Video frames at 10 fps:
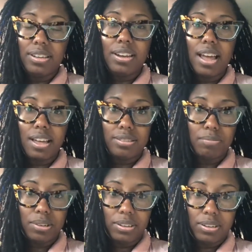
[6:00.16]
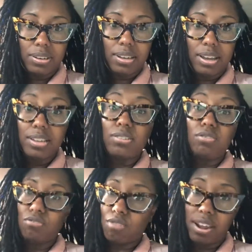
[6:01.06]
has been a
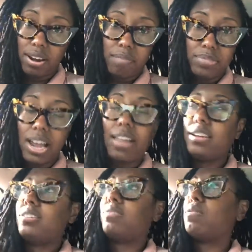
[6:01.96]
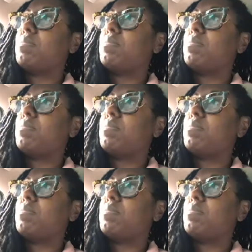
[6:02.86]
straight up challenge for